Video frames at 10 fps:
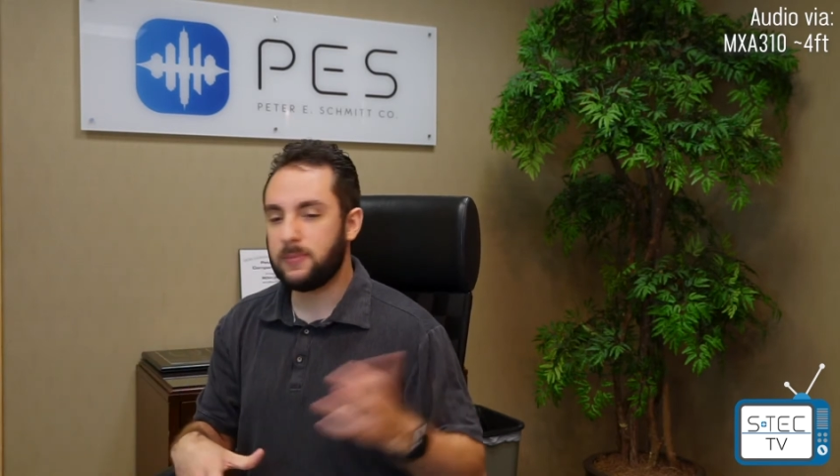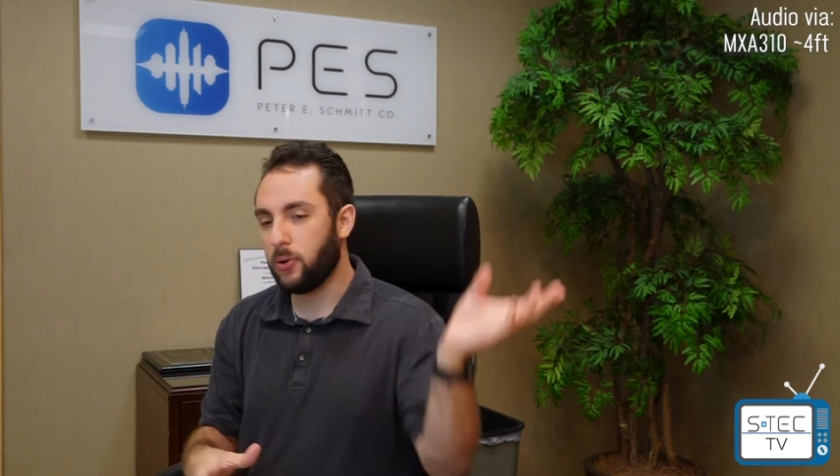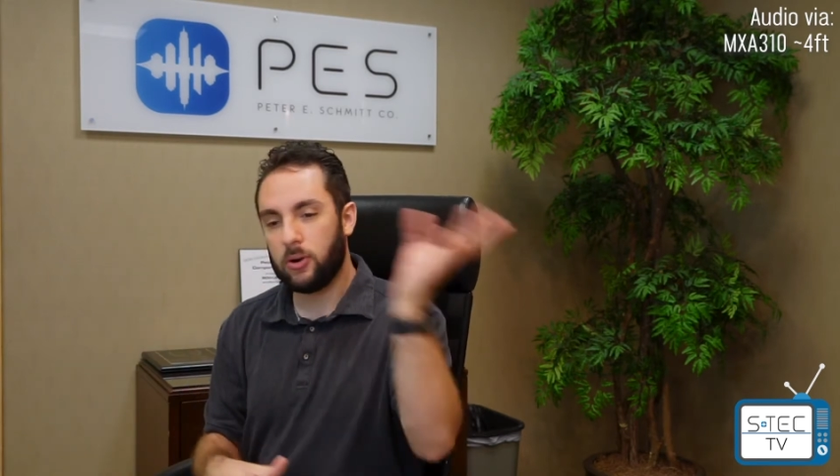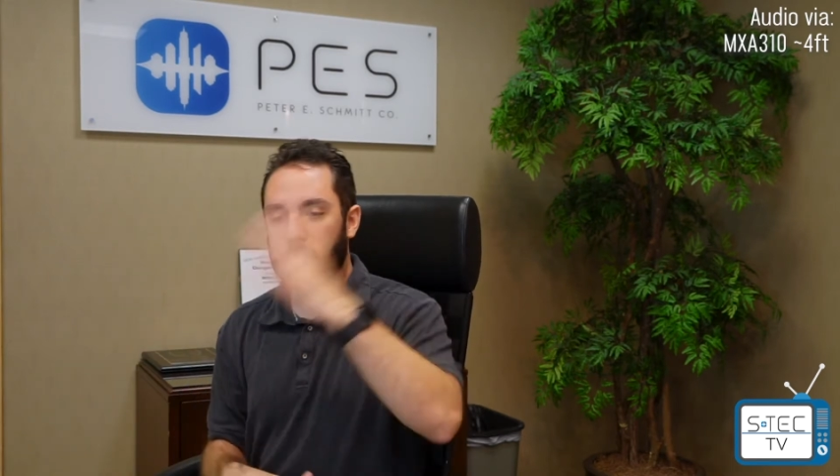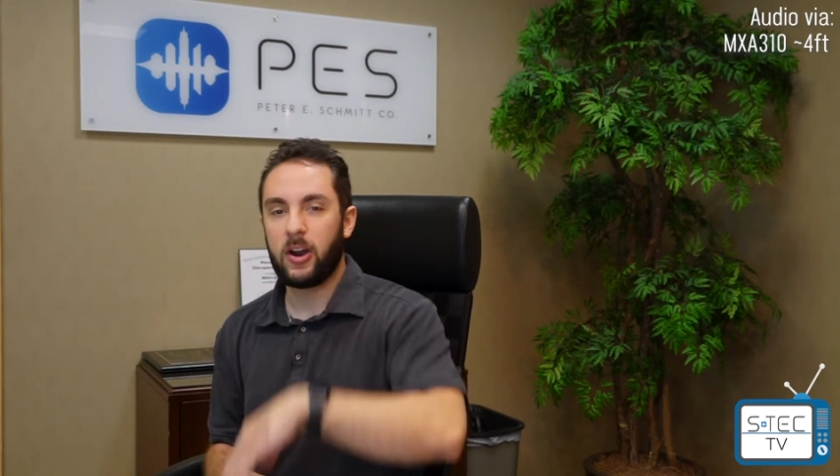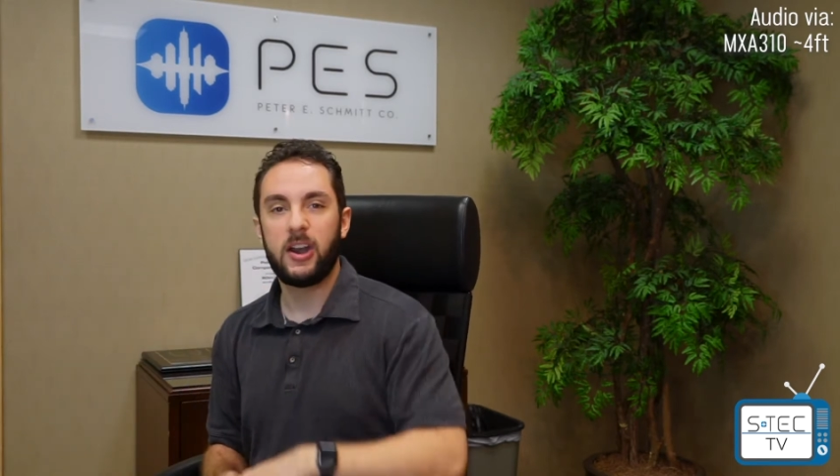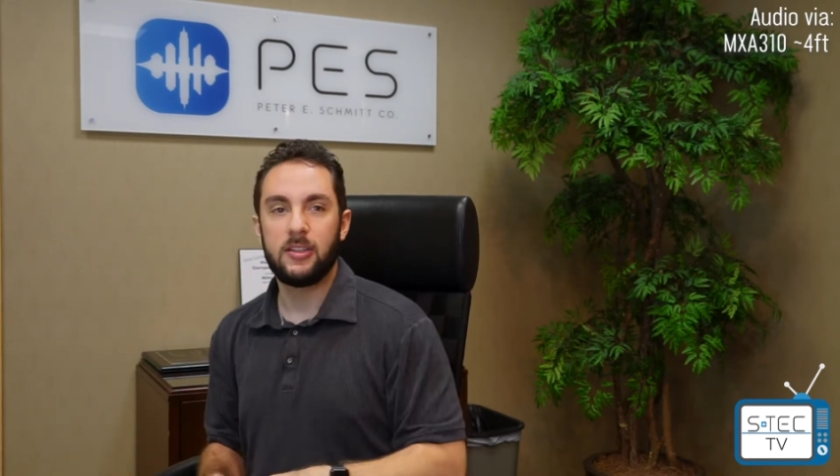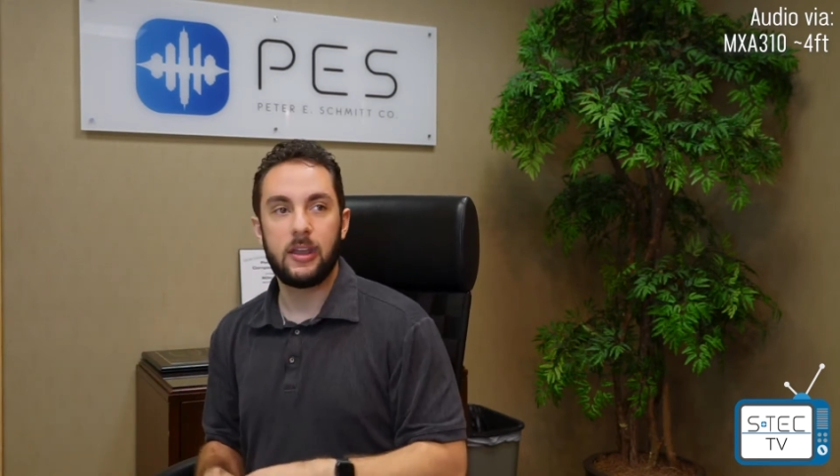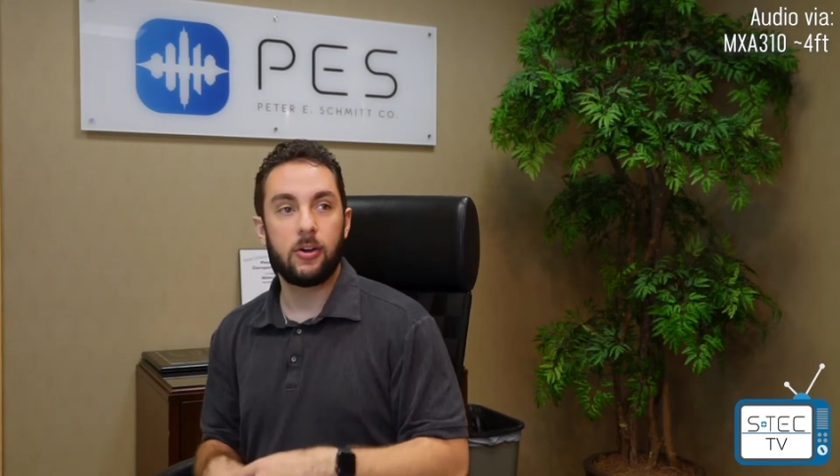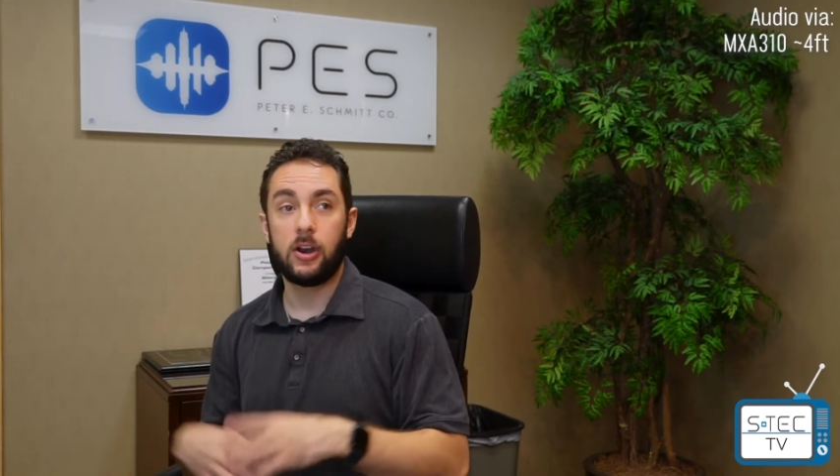put them right in
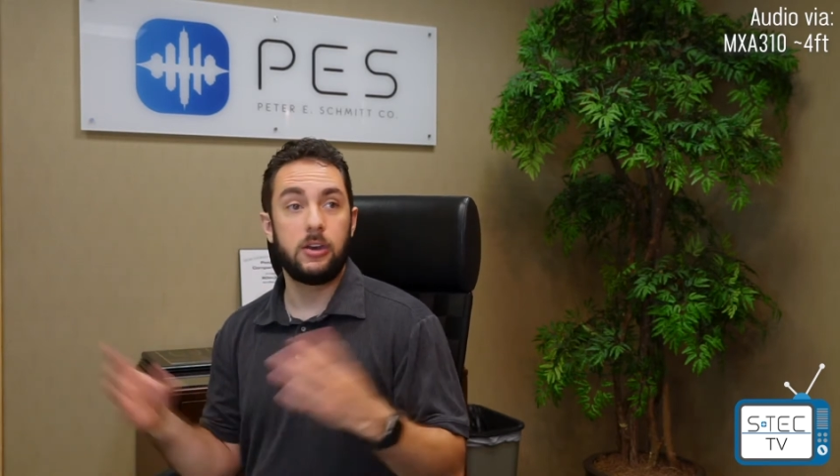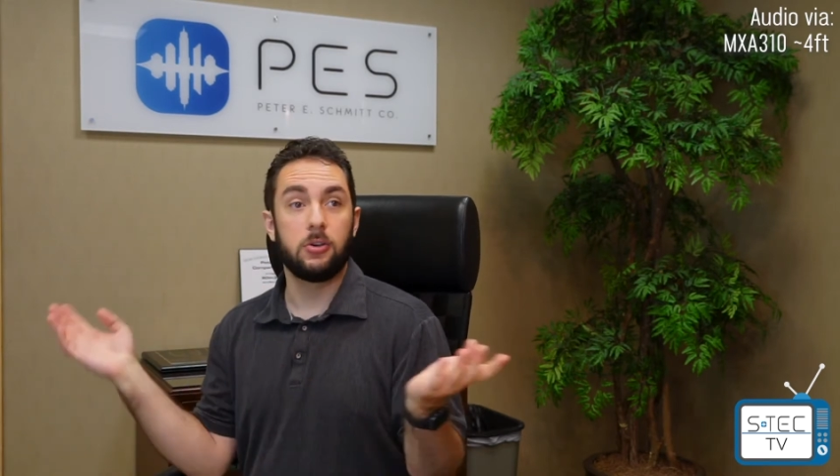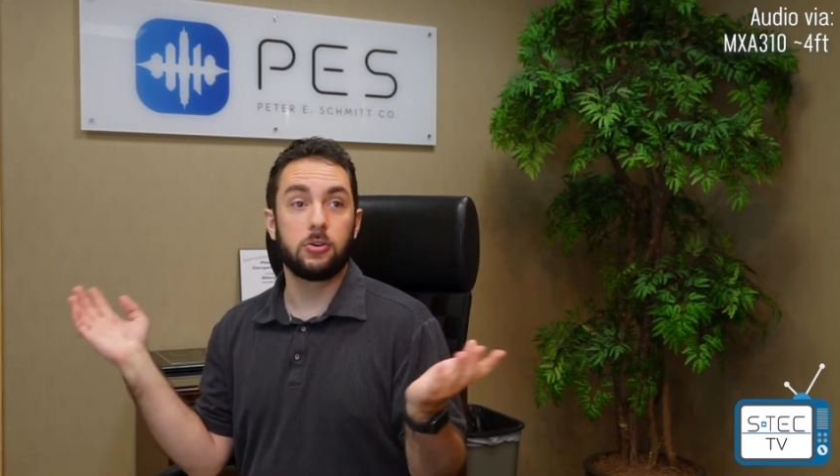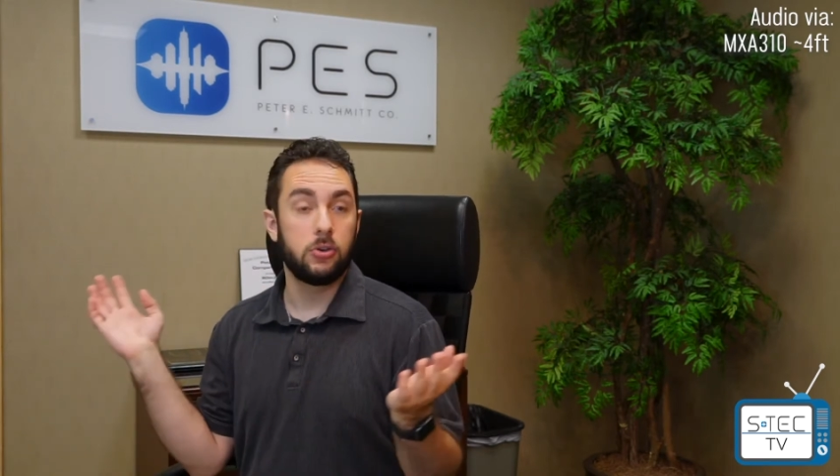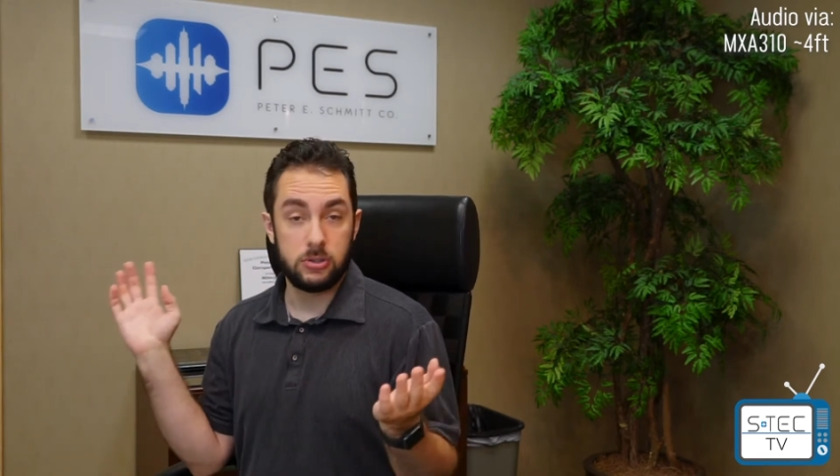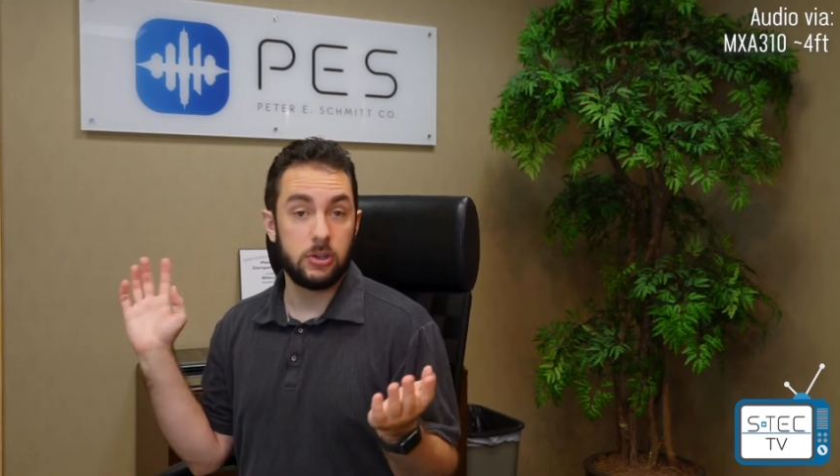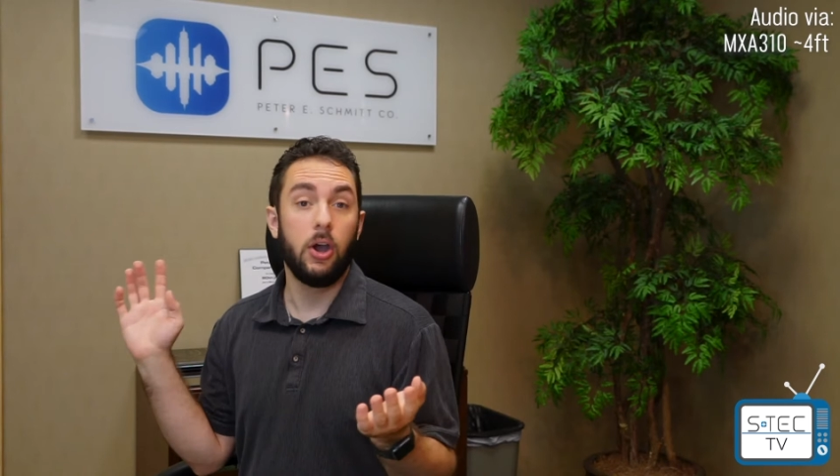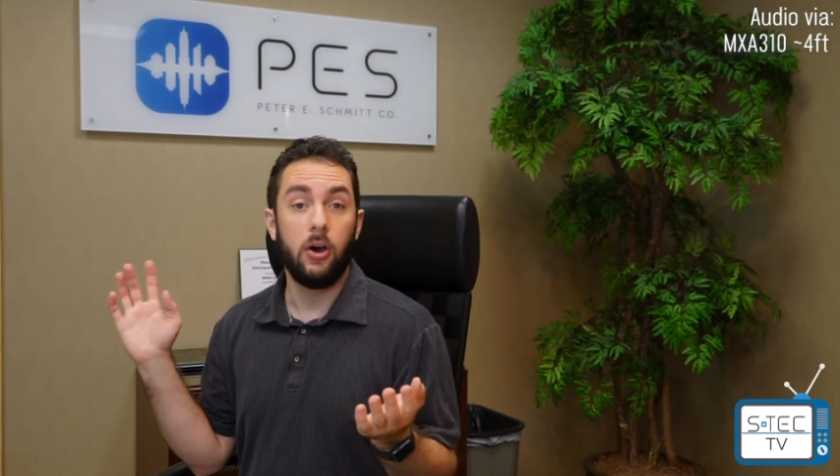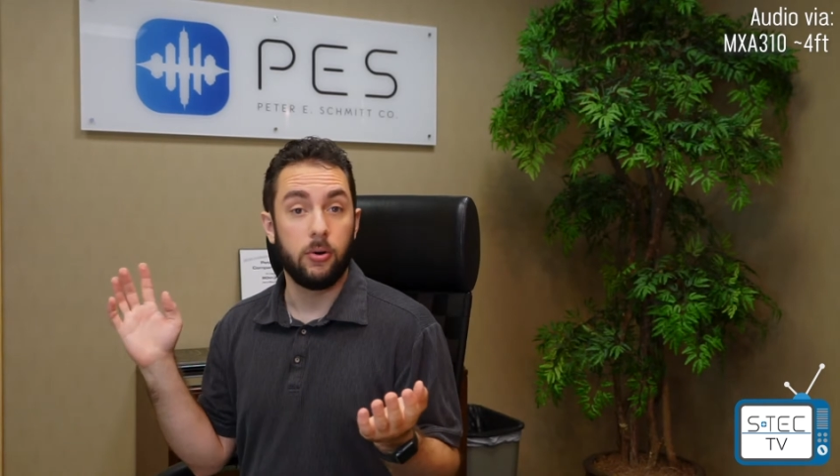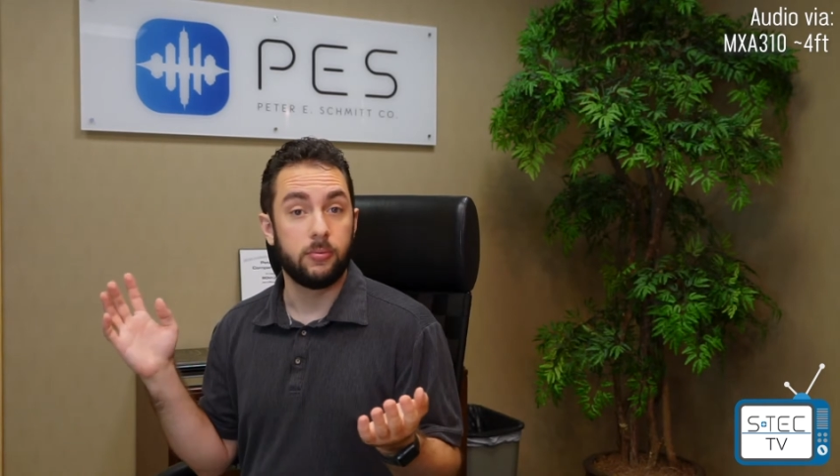there, and you're good to
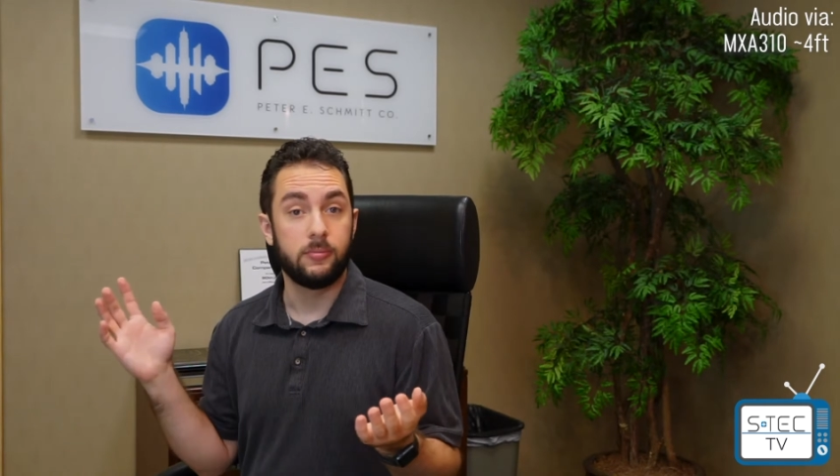go.